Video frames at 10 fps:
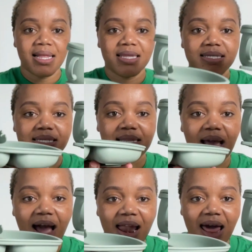This is the
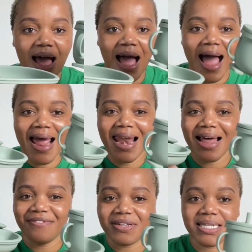color, I
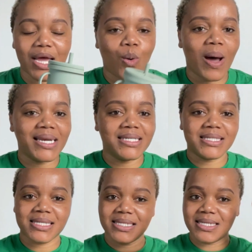love it. The
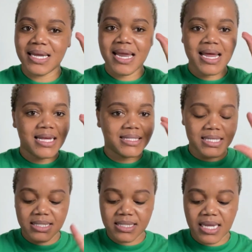quality, it's
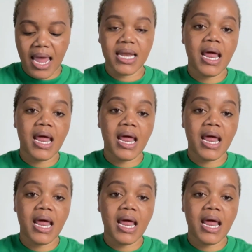insane.